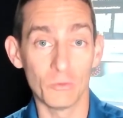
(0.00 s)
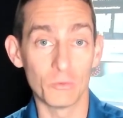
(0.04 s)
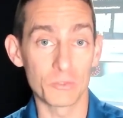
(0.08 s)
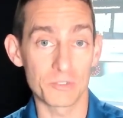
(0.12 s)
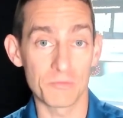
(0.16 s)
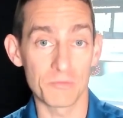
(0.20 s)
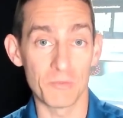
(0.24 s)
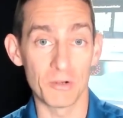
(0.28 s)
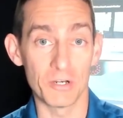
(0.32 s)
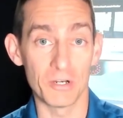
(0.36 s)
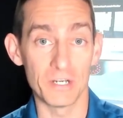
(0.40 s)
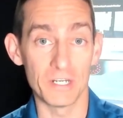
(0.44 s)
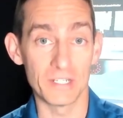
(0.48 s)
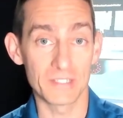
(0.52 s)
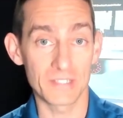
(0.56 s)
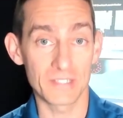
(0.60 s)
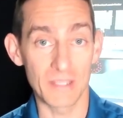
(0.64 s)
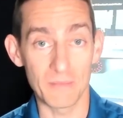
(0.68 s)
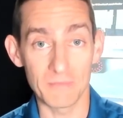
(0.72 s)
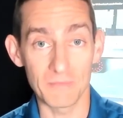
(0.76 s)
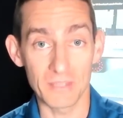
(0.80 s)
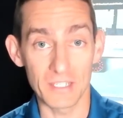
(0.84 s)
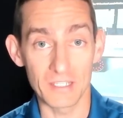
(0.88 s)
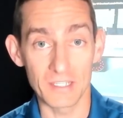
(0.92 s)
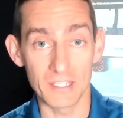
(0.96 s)
launch monitor,
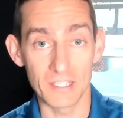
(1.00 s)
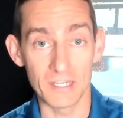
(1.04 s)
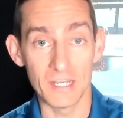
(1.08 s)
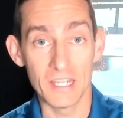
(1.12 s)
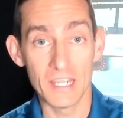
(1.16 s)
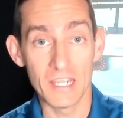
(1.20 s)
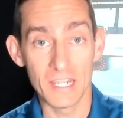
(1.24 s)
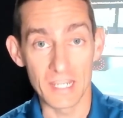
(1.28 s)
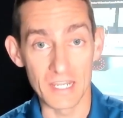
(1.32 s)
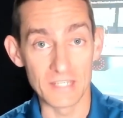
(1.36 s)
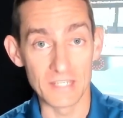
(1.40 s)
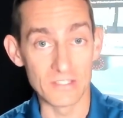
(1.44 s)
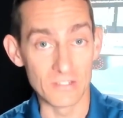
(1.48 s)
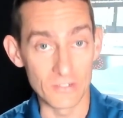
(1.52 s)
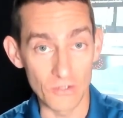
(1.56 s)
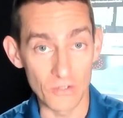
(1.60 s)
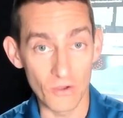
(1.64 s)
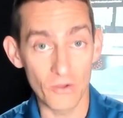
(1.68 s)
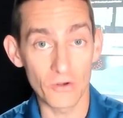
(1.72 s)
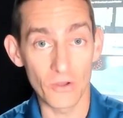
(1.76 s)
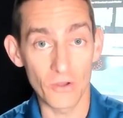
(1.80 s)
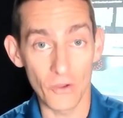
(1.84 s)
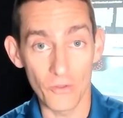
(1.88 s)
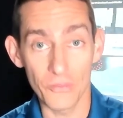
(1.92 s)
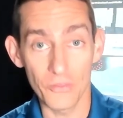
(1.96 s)
something that is
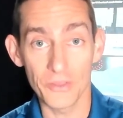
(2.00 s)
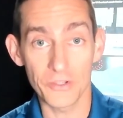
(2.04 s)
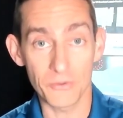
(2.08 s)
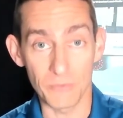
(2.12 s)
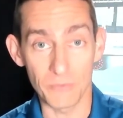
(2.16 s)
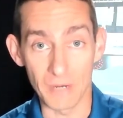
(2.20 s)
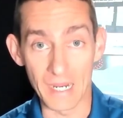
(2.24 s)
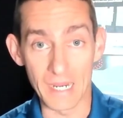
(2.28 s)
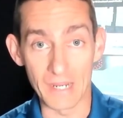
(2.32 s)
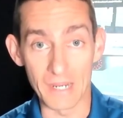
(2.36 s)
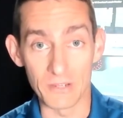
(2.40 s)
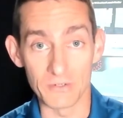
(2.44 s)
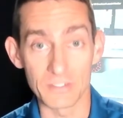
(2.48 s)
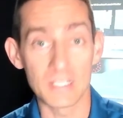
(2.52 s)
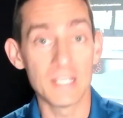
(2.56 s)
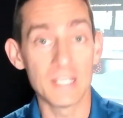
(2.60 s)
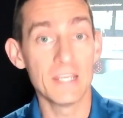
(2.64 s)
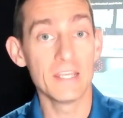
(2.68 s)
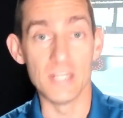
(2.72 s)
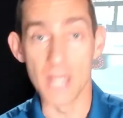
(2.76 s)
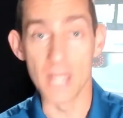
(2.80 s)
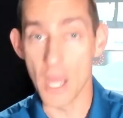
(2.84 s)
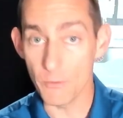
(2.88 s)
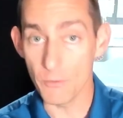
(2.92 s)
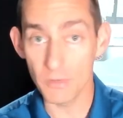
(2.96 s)
not on the ground,
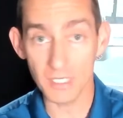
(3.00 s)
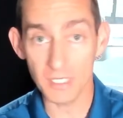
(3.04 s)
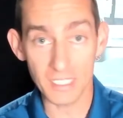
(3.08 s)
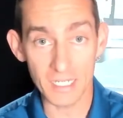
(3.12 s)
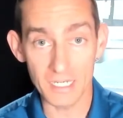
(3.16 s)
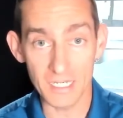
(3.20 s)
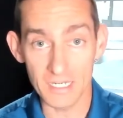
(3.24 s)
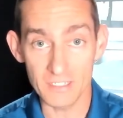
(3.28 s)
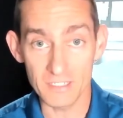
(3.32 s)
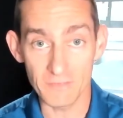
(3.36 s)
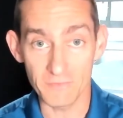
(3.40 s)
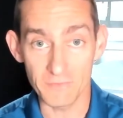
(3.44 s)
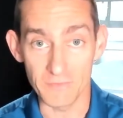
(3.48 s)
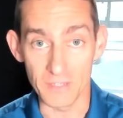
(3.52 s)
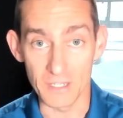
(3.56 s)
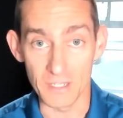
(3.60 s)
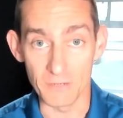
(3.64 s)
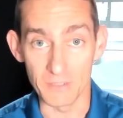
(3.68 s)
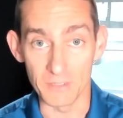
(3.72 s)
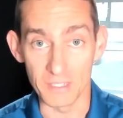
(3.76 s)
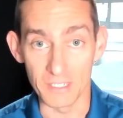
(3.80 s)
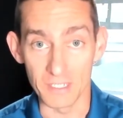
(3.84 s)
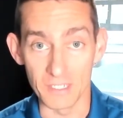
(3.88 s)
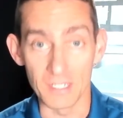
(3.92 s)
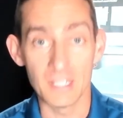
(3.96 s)
no one can
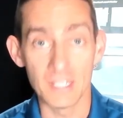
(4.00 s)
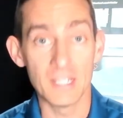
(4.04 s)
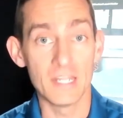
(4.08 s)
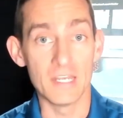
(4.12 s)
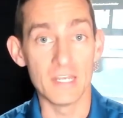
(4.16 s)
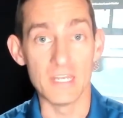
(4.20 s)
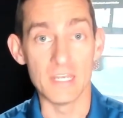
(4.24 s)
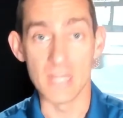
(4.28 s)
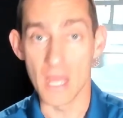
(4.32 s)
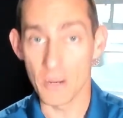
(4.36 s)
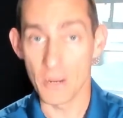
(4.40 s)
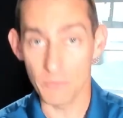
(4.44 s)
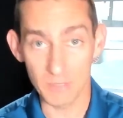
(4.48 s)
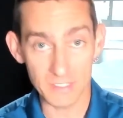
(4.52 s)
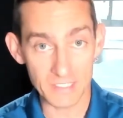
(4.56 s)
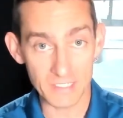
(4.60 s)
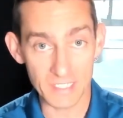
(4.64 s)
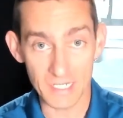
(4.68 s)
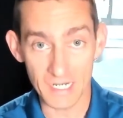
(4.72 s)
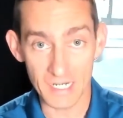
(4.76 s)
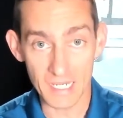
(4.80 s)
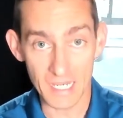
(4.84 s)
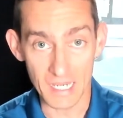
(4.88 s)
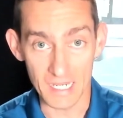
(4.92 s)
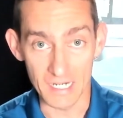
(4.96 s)
interfere with it, no one's
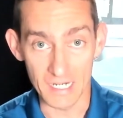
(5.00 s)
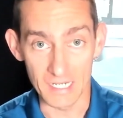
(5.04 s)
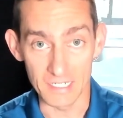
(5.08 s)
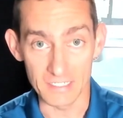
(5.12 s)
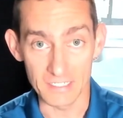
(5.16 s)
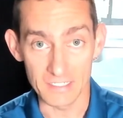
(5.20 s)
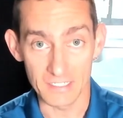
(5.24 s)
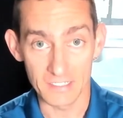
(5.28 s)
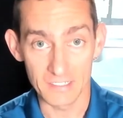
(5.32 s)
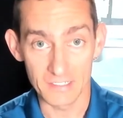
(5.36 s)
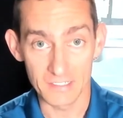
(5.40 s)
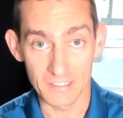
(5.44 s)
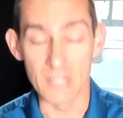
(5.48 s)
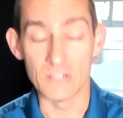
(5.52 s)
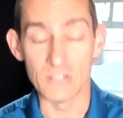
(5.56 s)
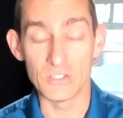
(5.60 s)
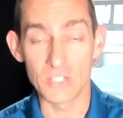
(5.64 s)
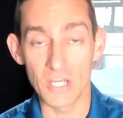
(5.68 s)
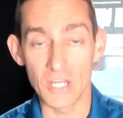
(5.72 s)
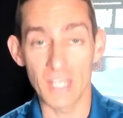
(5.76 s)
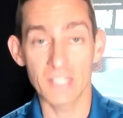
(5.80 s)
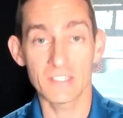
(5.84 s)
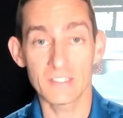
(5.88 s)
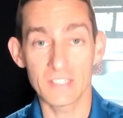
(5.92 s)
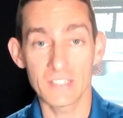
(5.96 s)
going to hit it, it
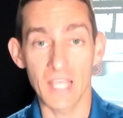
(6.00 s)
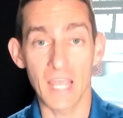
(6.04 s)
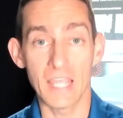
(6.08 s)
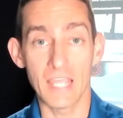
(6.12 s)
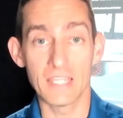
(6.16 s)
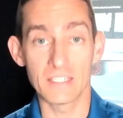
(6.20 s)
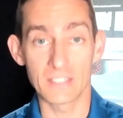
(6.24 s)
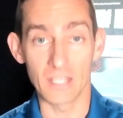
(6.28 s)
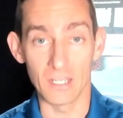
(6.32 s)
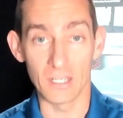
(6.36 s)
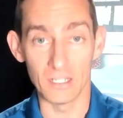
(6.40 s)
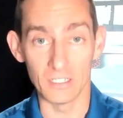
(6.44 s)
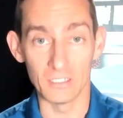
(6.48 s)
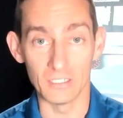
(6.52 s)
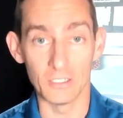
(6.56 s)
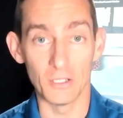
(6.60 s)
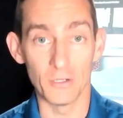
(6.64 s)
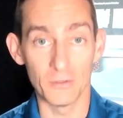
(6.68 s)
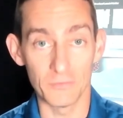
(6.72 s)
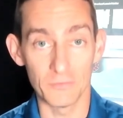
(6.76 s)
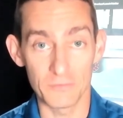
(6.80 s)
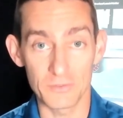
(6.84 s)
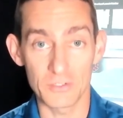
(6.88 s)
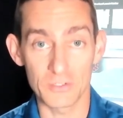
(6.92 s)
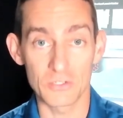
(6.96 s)
just takes a
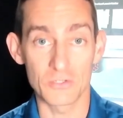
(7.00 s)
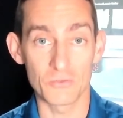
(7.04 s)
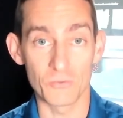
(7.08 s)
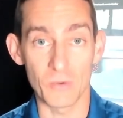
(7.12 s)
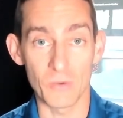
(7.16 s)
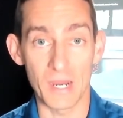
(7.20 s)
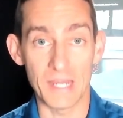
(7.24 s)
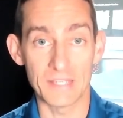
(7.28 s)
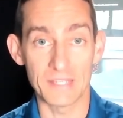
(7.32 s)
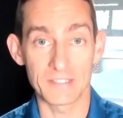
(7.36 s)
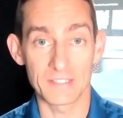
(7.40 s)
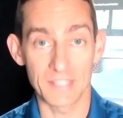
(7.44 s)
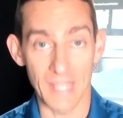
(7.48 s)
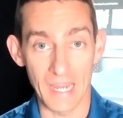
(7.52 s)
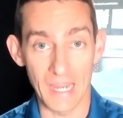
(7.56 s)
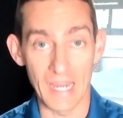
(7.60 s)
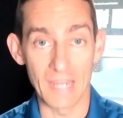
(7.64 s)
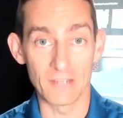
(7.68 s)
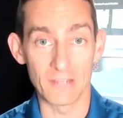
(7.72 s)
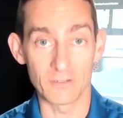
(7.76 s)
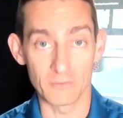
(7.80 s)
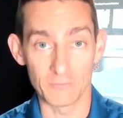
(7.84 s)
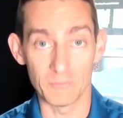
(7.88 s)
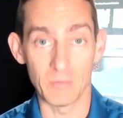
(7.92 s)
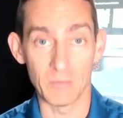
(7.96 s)
lot of stress
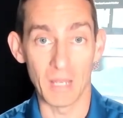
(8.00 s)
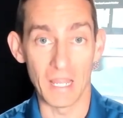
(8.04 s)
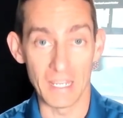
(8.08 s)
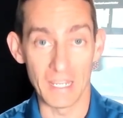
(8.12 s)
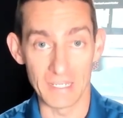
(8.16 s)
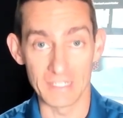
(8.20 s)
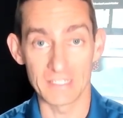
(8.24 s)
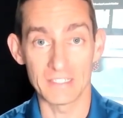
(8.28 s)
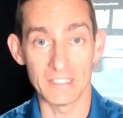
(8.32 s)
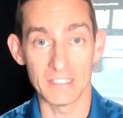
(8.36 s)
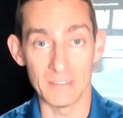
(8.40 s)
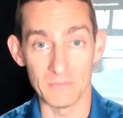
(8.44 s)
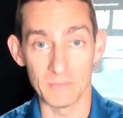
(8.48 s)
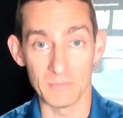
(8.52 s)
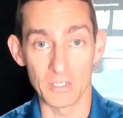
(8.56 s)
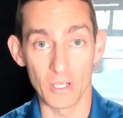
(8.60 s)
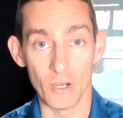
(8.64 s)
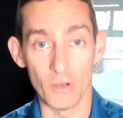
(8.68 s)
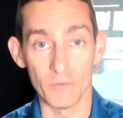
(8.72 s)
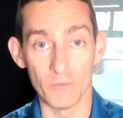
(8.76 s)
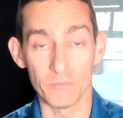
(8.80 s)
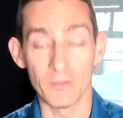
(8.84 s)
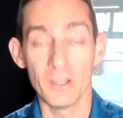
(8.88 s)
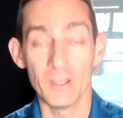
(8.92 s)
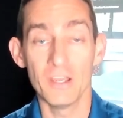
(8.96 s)
out of playing sim
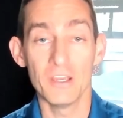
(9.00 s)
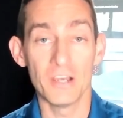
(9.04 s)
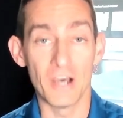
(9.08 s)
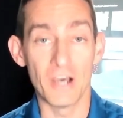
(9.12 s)
golf.